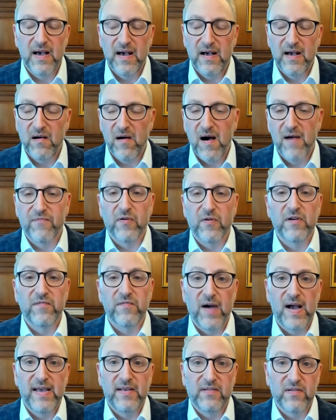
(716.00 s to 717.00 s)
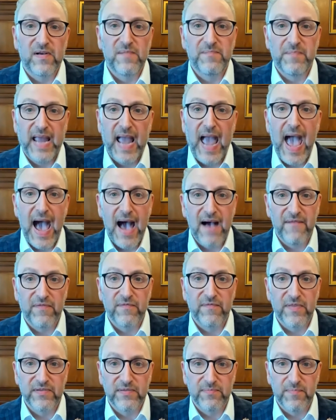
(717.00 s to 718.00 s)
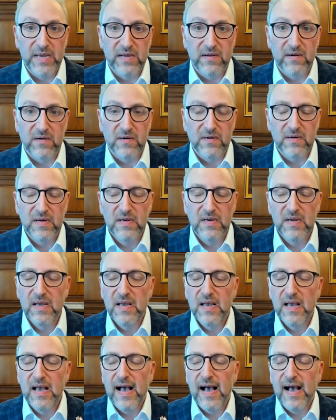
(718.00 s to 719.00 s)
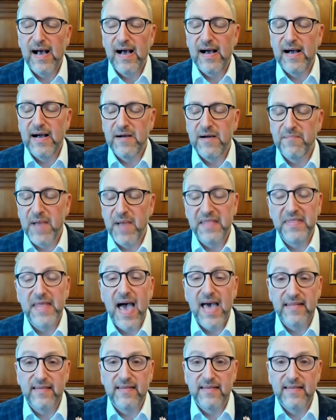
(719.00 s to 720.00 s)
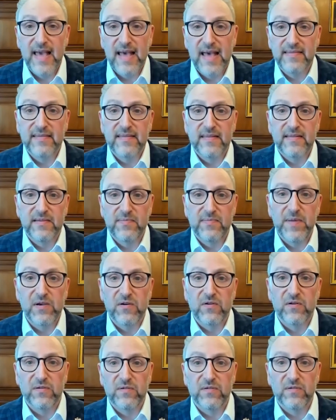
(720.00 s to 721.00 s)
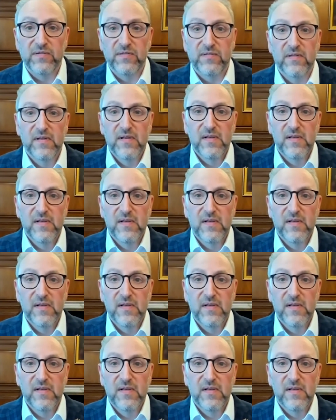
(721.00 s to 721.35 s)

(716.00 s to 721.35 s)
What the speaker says: offer advice on behalf of the Speaker, and that's the Speaker's